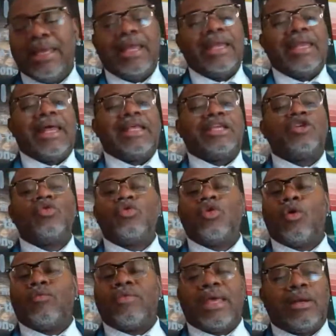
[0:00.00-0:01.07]
that you
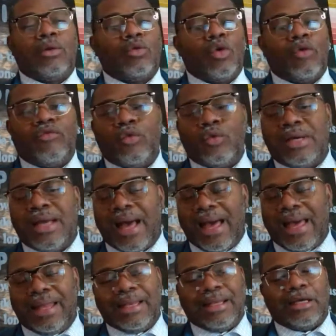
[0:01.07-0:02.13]
don't, they don't know if you
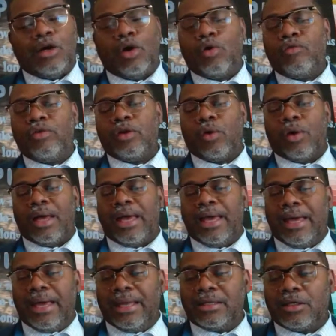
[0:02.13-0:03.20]
got COVID or
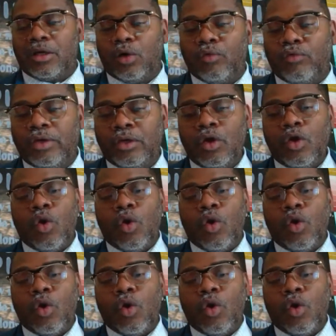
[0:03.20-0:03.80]
had COVID